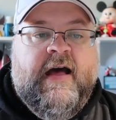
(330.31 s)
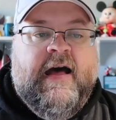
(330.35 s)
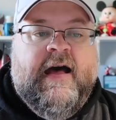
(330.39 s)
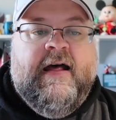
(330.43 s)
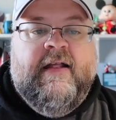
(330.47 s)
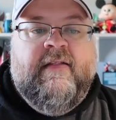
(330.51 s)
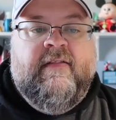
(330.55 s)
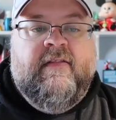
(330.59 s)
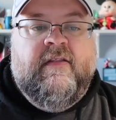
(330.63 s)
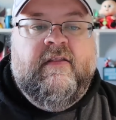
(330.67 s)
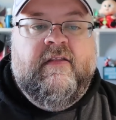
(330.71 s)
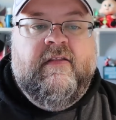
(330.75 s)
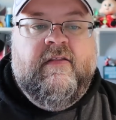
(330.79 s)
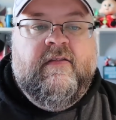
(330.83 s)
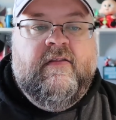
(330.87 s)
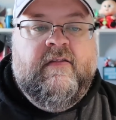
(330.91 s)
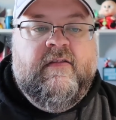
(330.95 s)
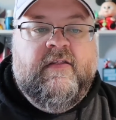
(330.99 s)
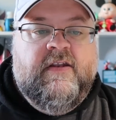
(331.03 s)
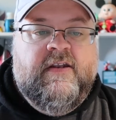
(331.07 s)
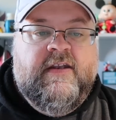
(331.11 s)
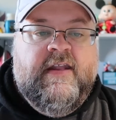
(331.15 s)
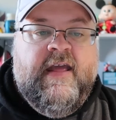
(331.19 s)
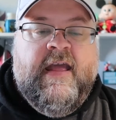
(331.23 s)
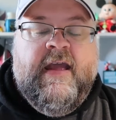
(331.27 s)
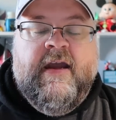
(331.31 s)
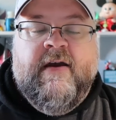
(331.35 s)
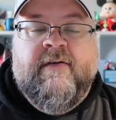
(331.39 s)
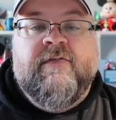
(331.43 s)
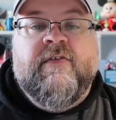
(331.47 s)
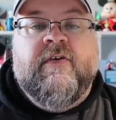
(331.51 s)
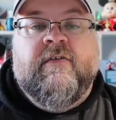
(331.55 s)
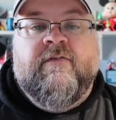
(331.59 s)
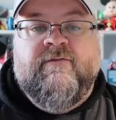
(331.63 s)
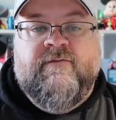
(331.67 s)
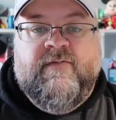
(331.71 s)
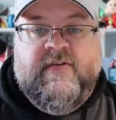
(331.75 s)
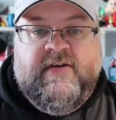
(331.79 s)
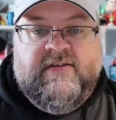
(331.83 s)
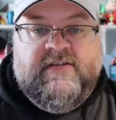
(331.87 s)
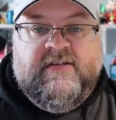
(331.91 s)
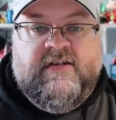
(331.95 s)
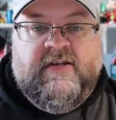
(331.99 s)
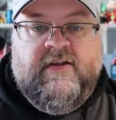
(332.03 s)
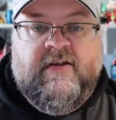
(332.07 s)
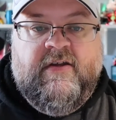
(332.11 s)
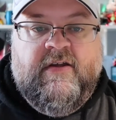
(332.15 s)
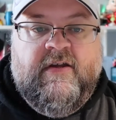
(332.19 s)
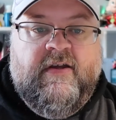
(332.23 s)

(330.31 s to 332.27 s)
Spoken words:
on the day of their visit.